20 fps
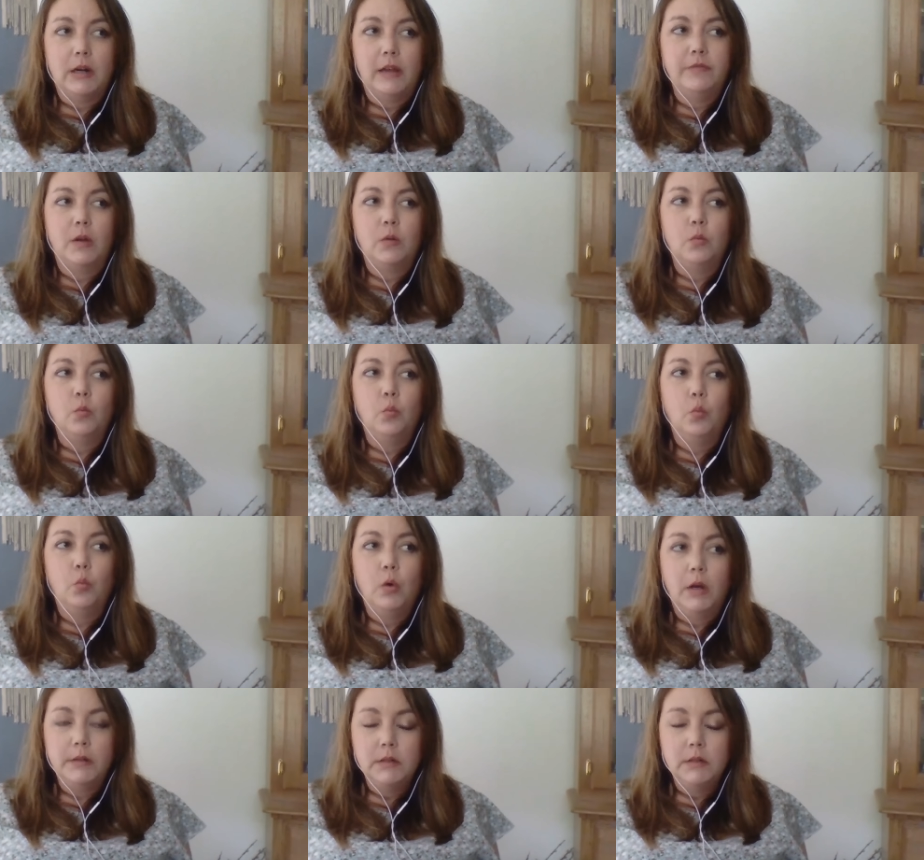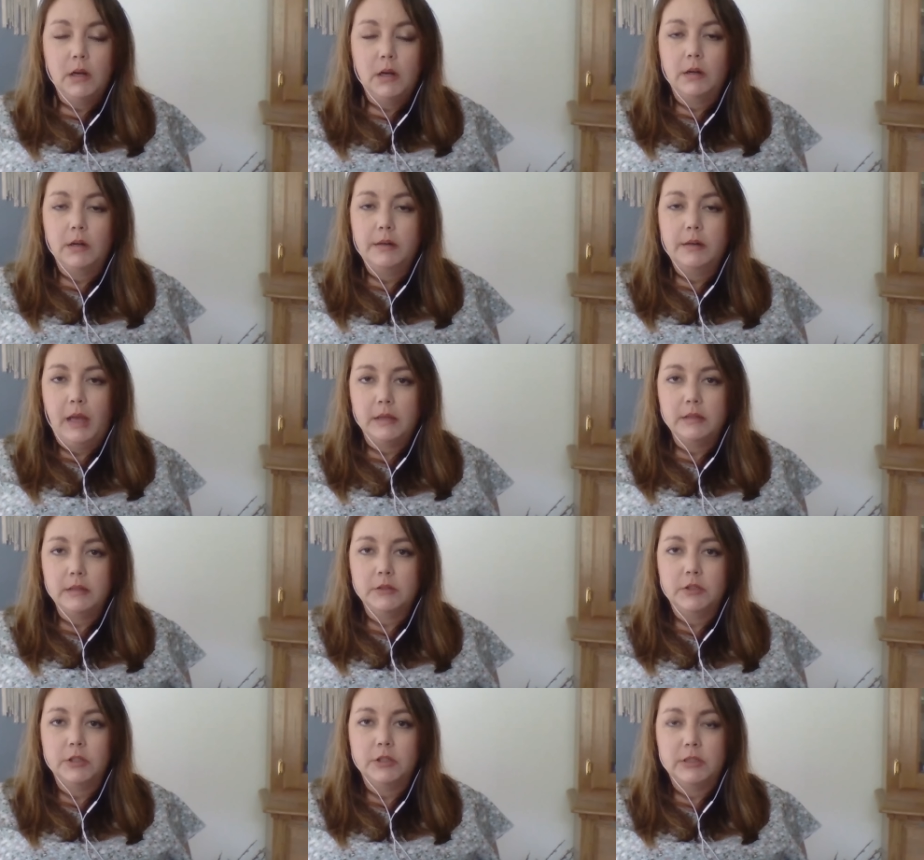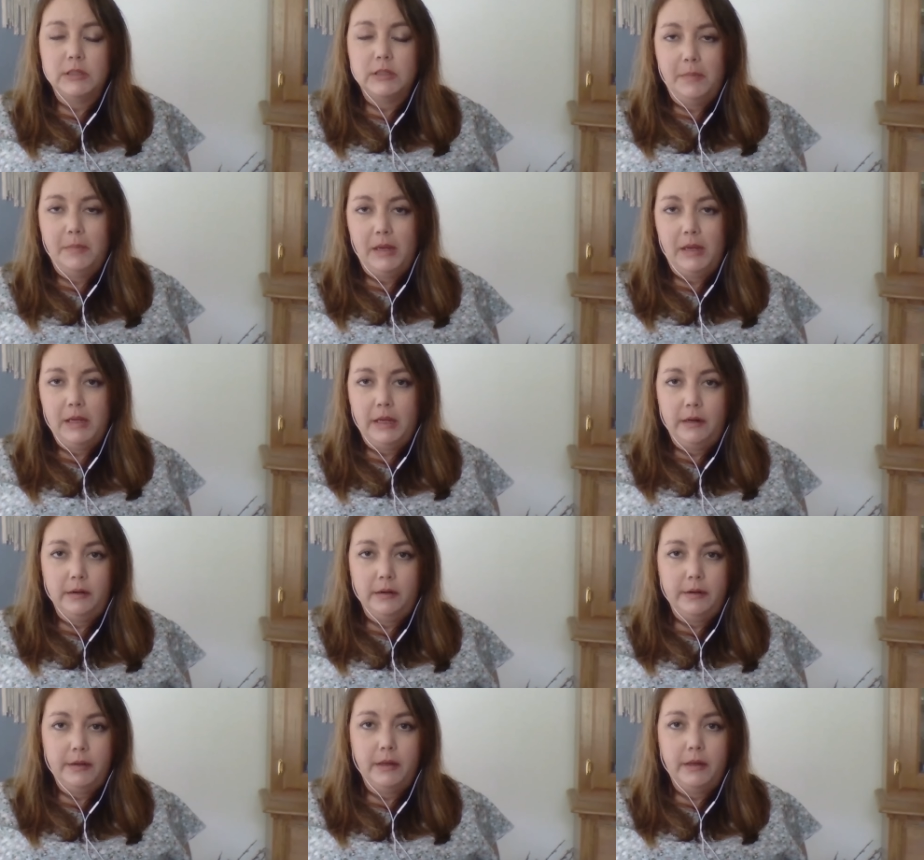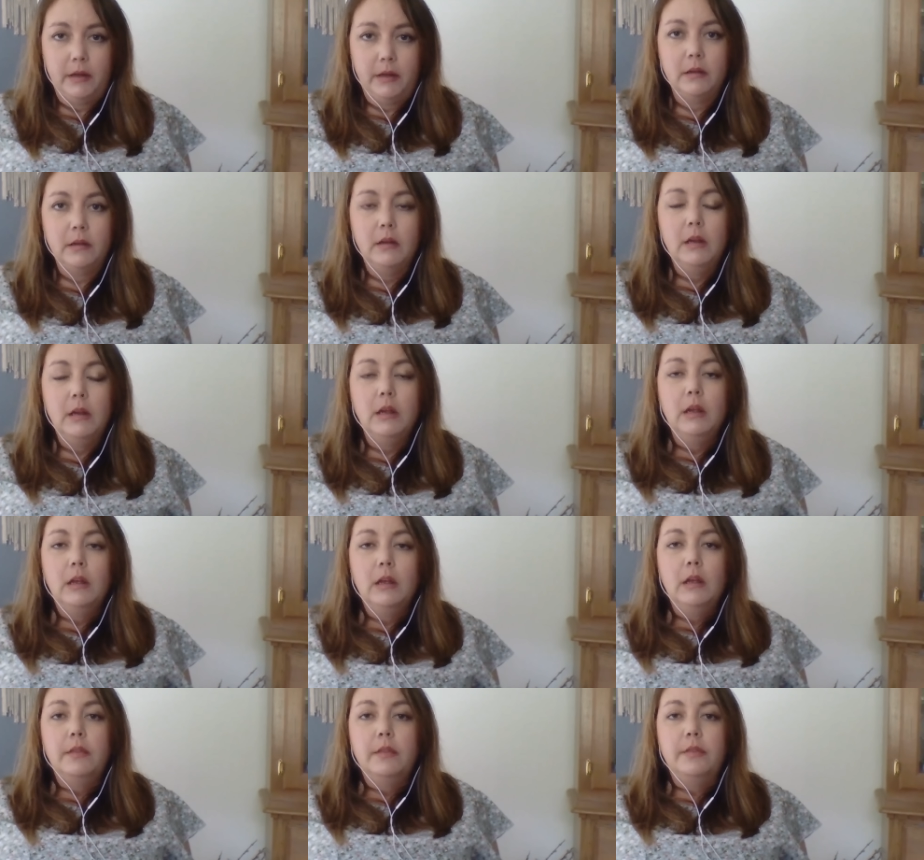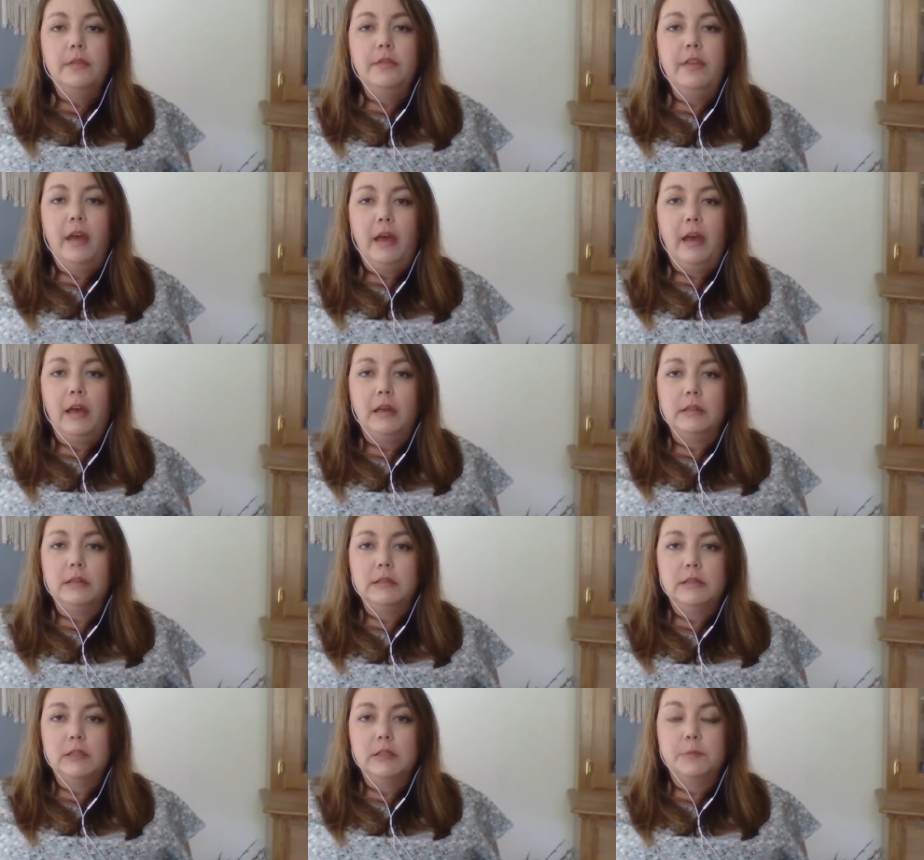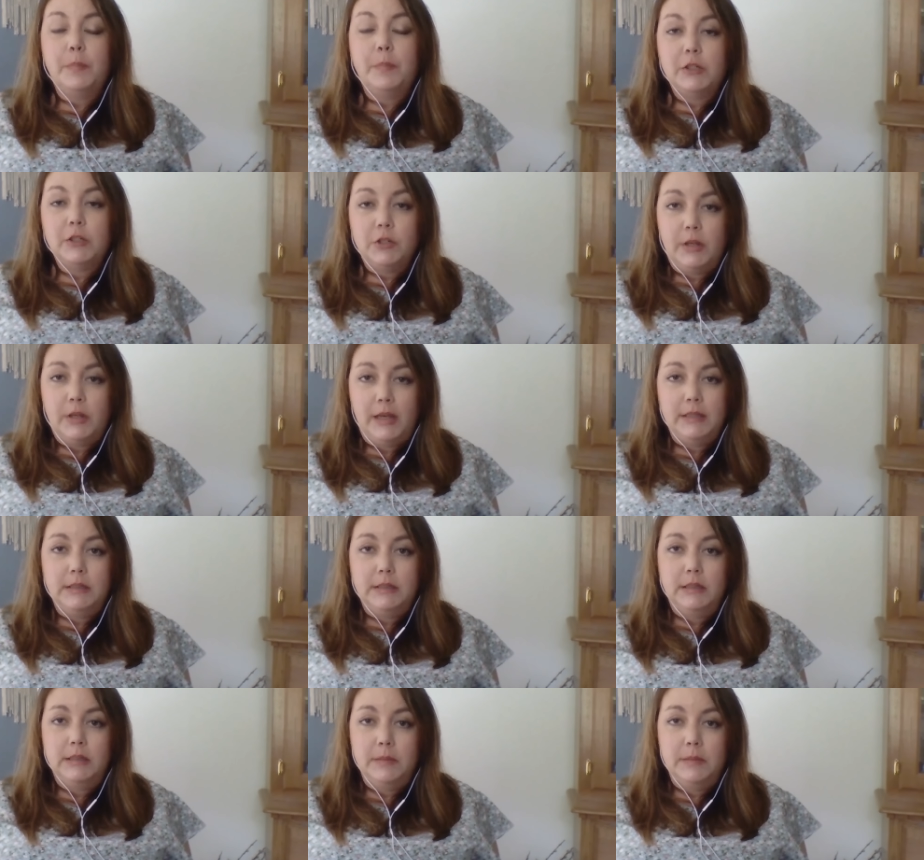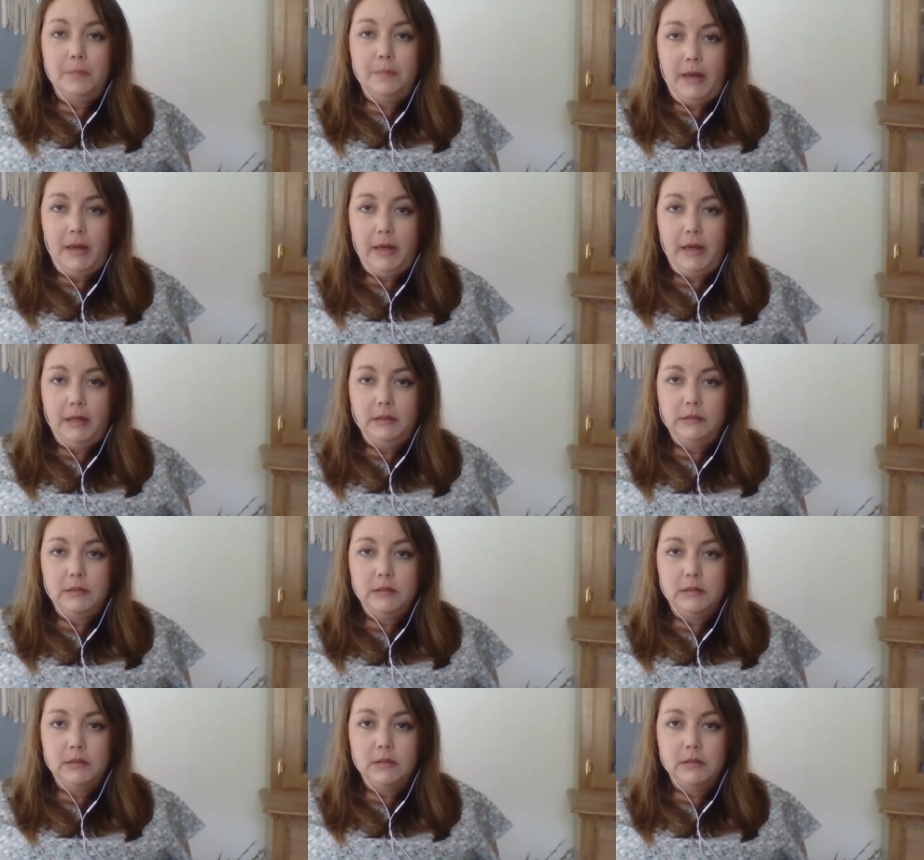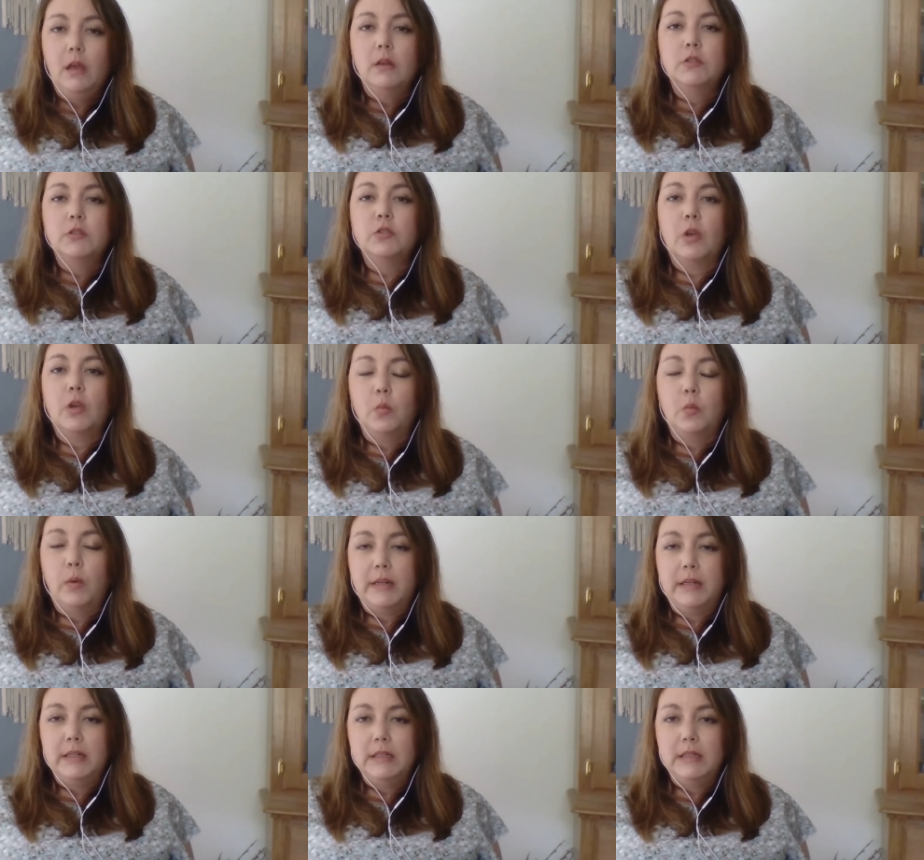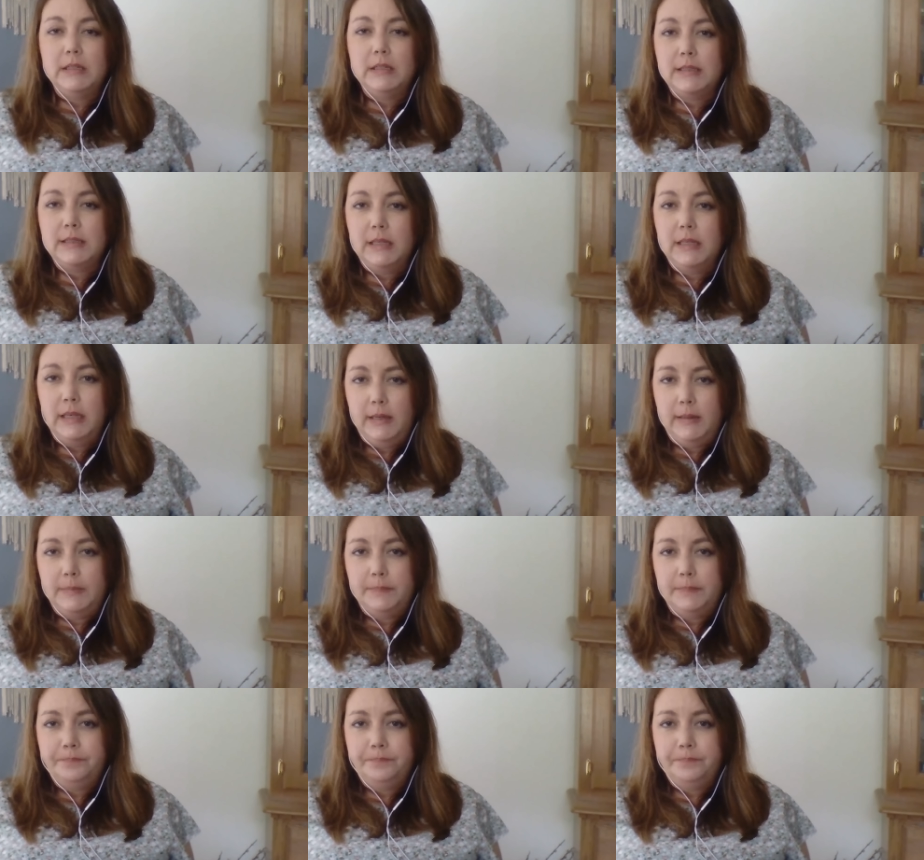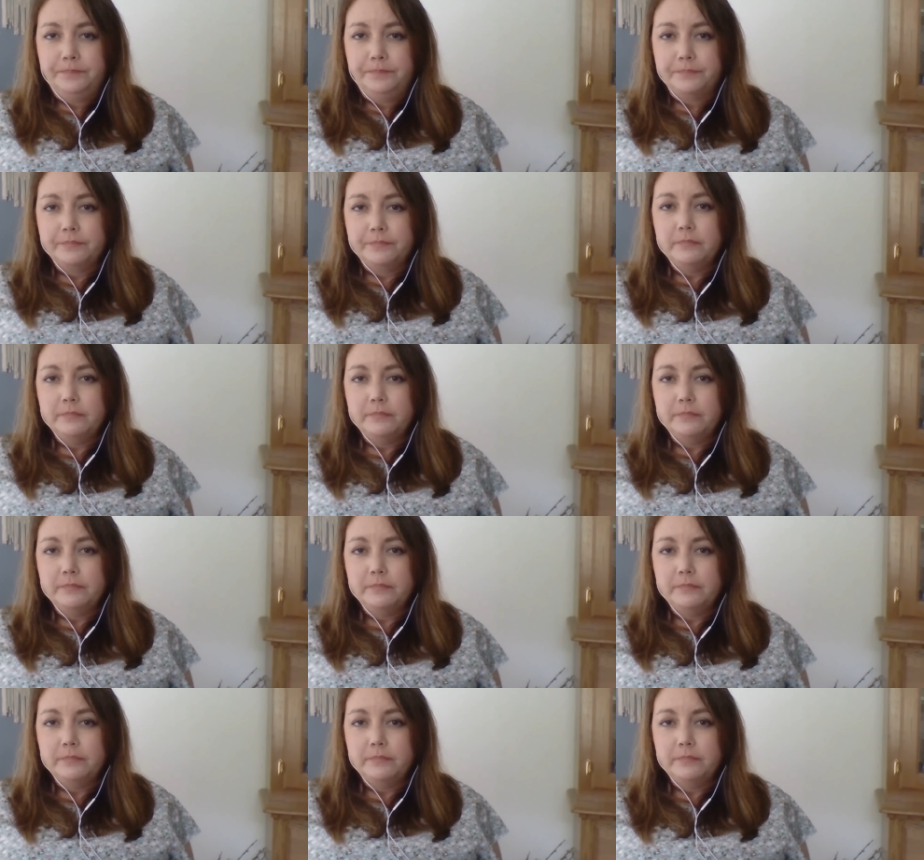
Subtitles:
I found one cardiologist in my area that specializes in POTS. So I went in to see him.